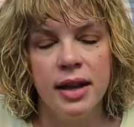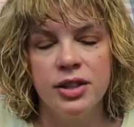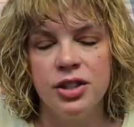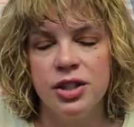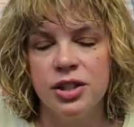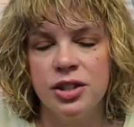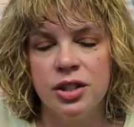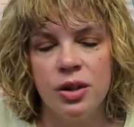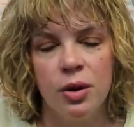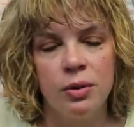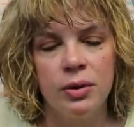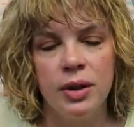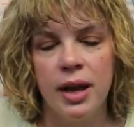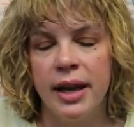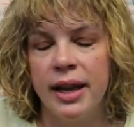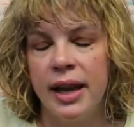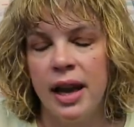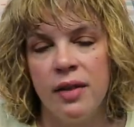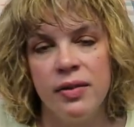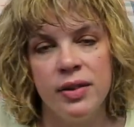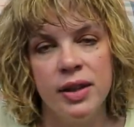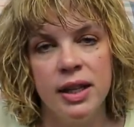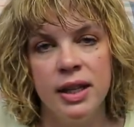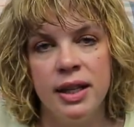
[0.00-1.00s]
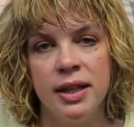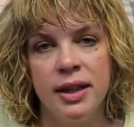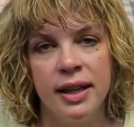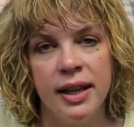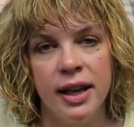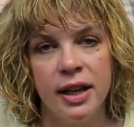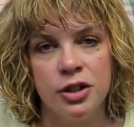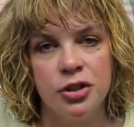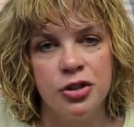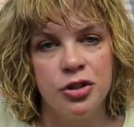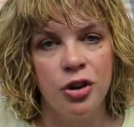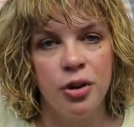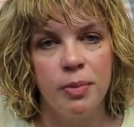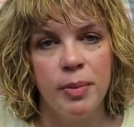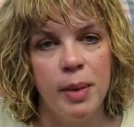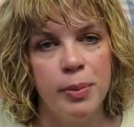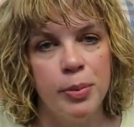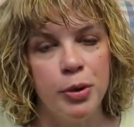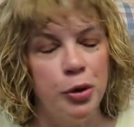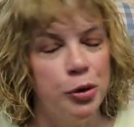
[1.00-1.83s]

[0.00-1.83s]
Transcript: I just don't like having anything extra on my